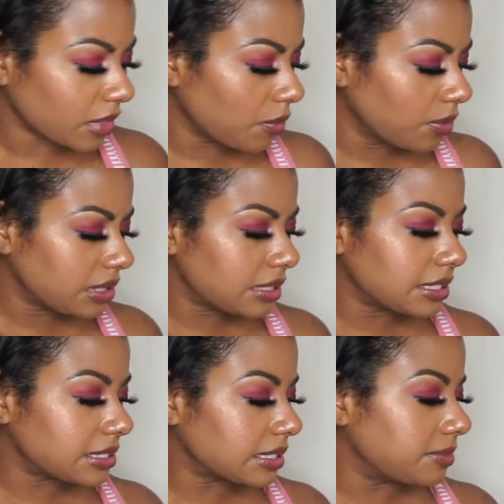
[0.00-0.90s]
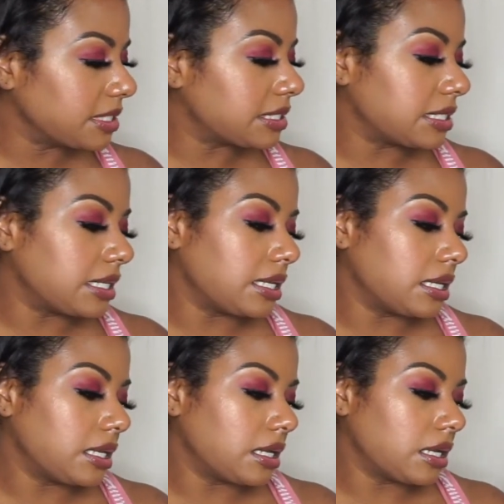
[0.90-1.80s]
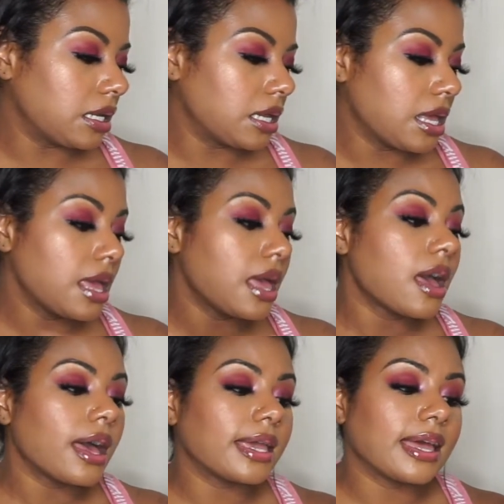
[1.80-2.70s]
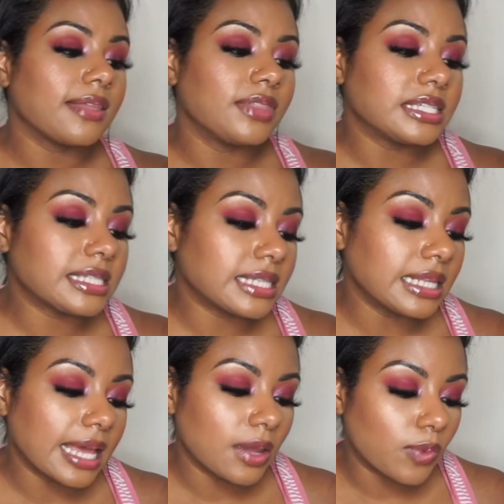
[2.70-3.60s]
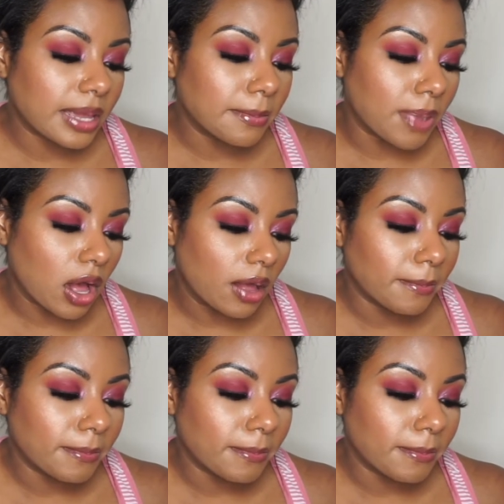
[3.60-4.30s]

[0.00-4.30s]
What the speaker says: With this, let me see. Again, this is a lightweight balm,